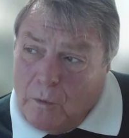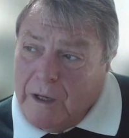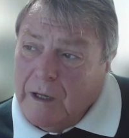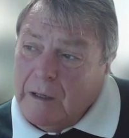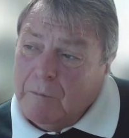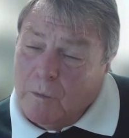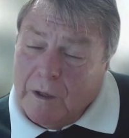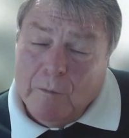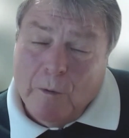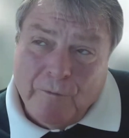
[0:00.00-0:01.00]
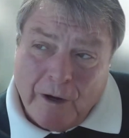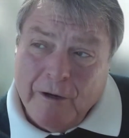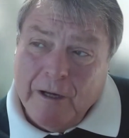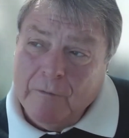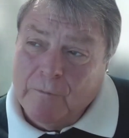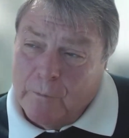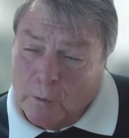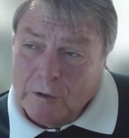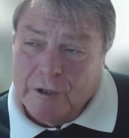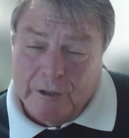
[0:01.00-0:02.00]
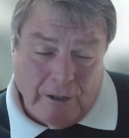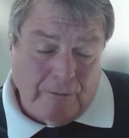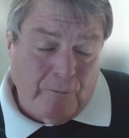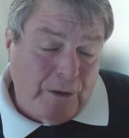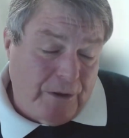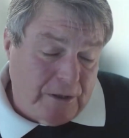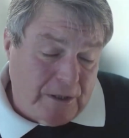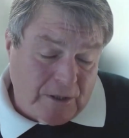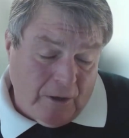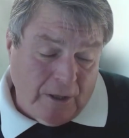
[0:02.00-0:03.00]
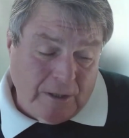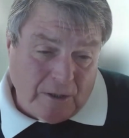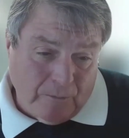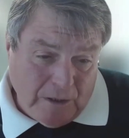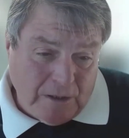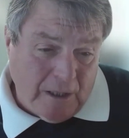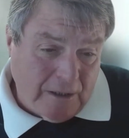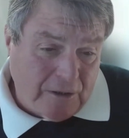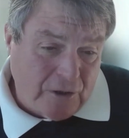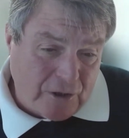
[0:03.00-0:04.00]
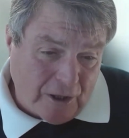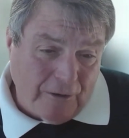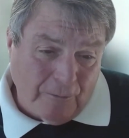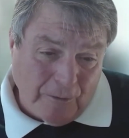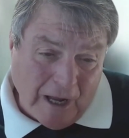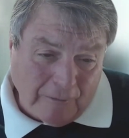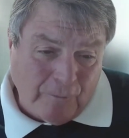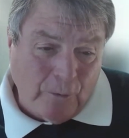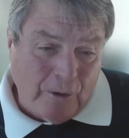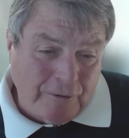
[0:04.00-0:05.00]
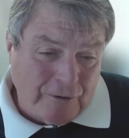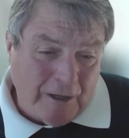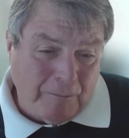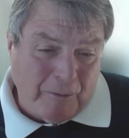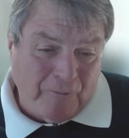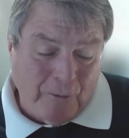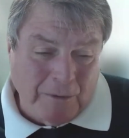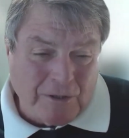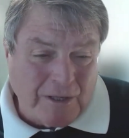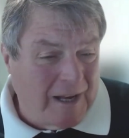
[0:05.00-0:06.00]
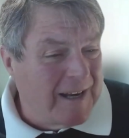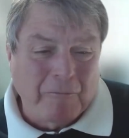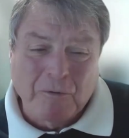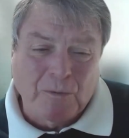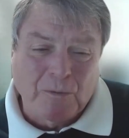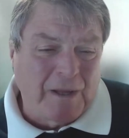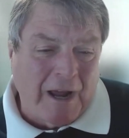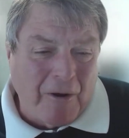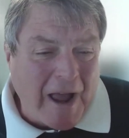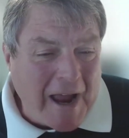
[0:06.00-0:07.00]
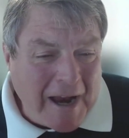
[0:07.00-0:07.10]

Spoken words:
We were very fortunate with the designs that we did to show that we had 400 gig performance, and that was without